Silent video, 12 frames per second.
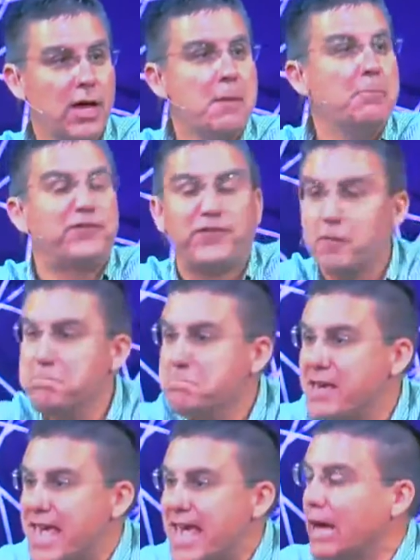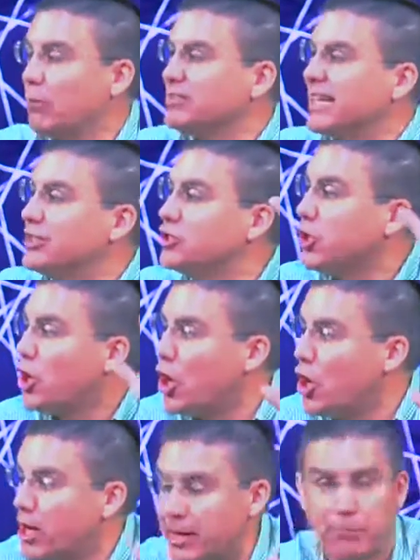But for me, it was a
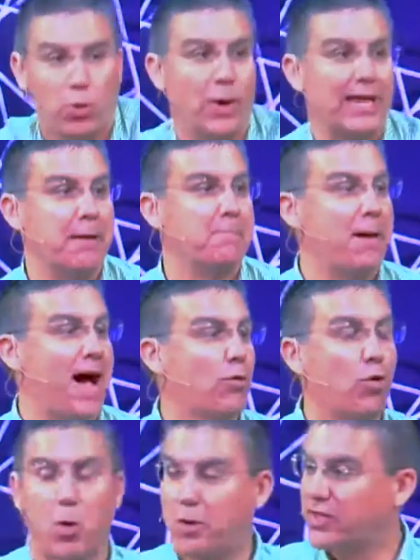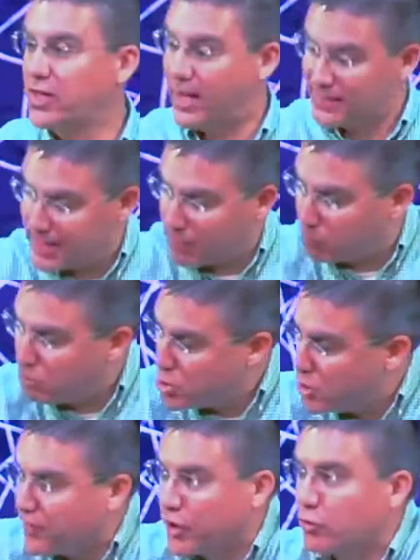turning point in my walk with God as I
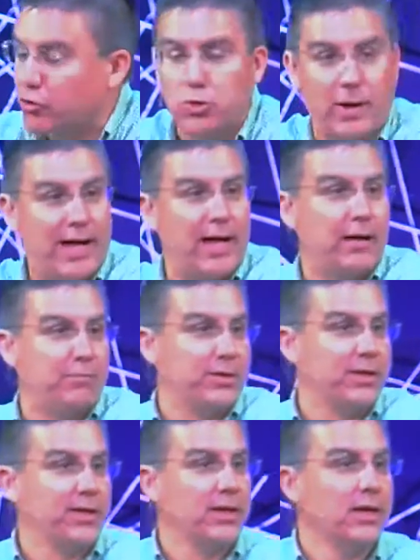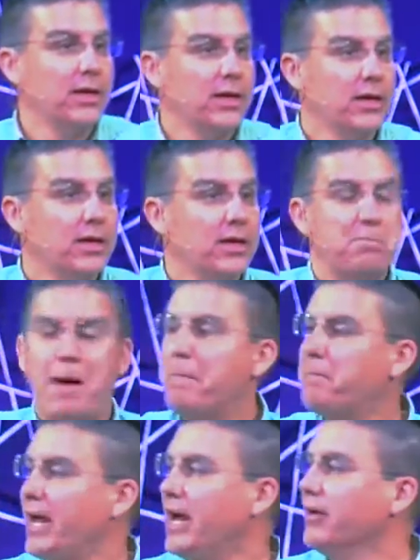moved and grew up. My
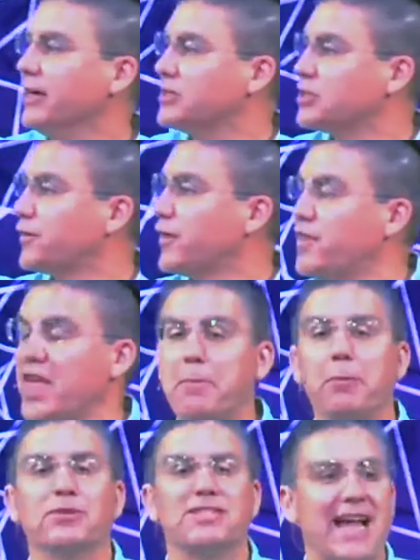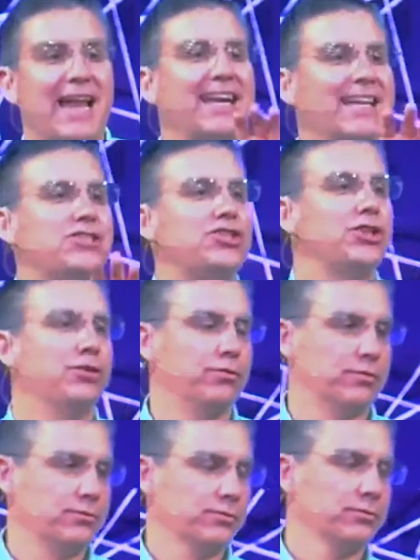parents, for them, it was not an issue.
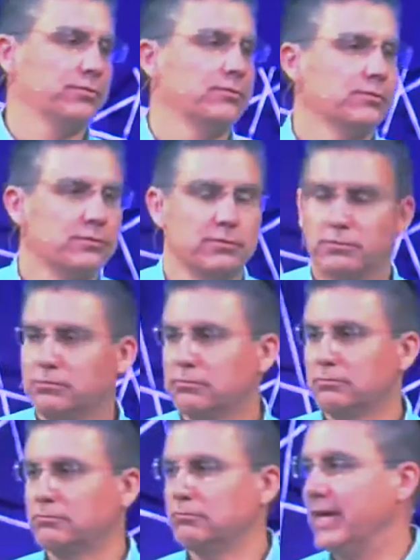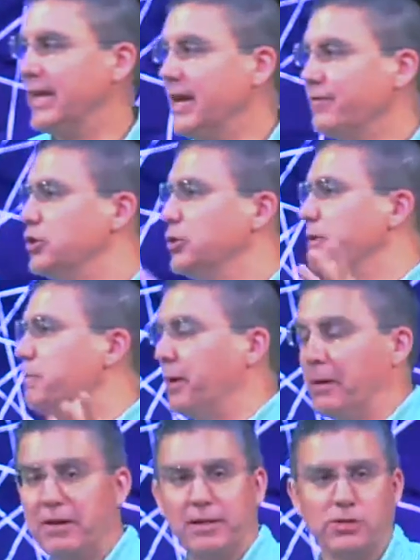They didn't ever do it in
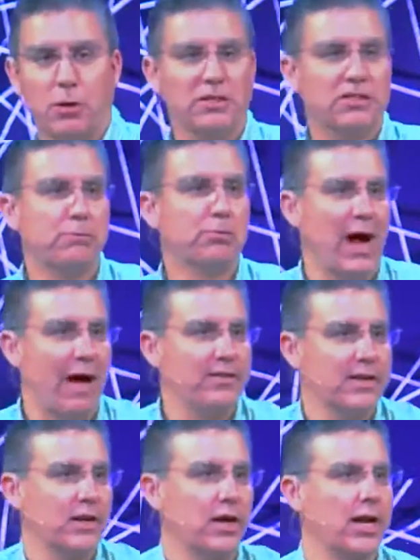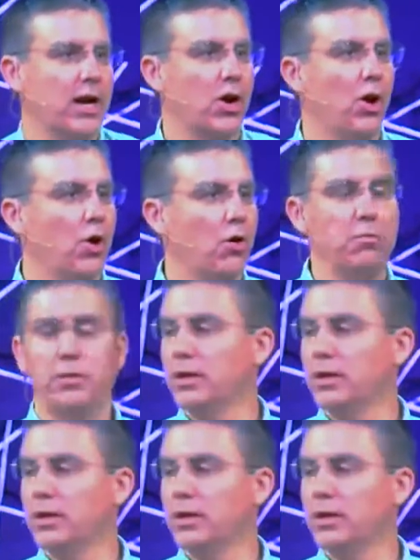public, it was always in private in their, in our home.